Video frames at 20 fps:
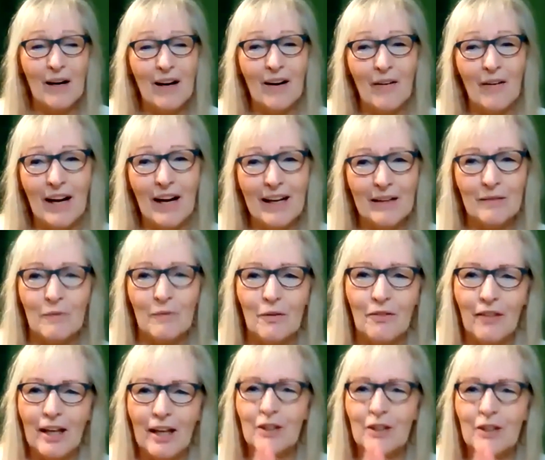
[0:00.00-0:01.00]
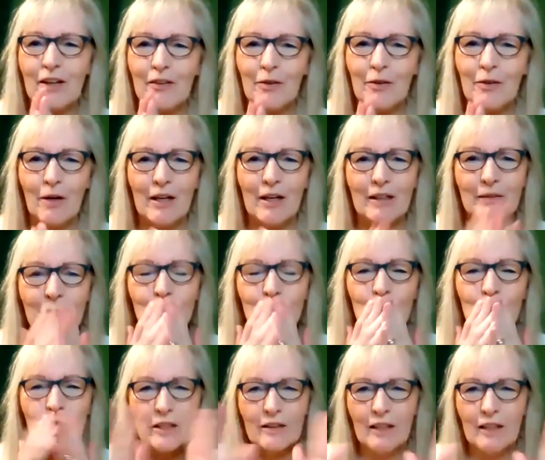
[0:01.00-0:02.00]
All right. Well, thank you, everyone.
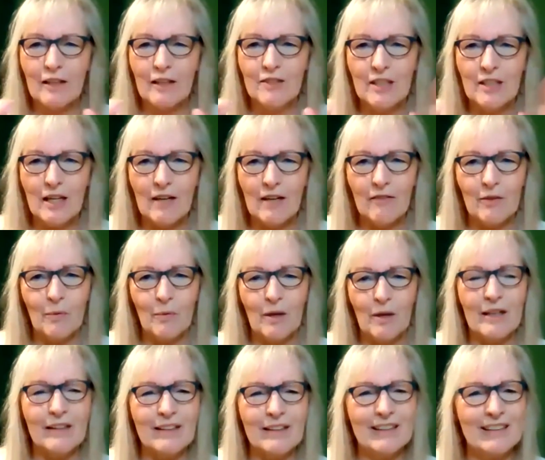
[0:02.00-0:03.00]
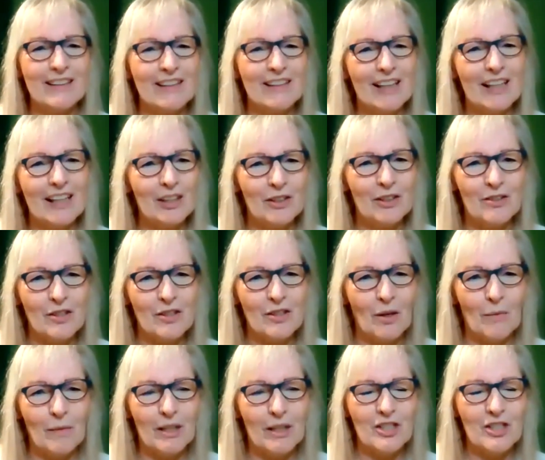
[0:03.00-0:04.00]
Love to everyone. Thank you
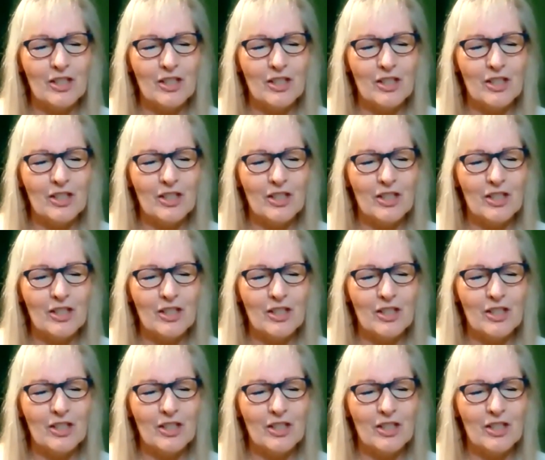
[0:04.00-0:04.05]
so much,